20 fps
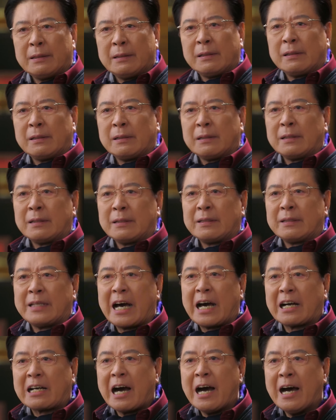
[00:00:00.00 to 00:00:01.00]
to his older
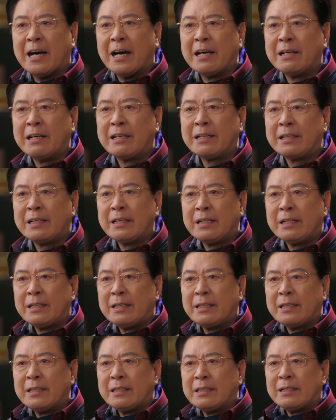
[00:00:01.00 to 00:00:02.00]
brother, and was
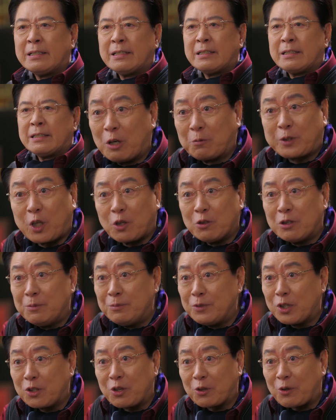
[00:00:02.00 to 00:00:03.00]
so furious that
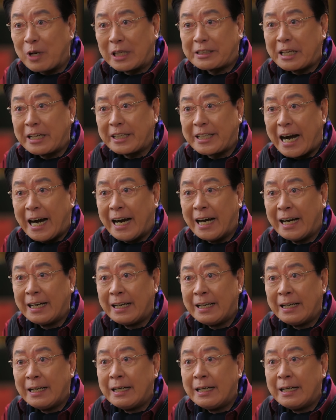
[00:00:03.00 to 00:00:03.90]
he disowned him.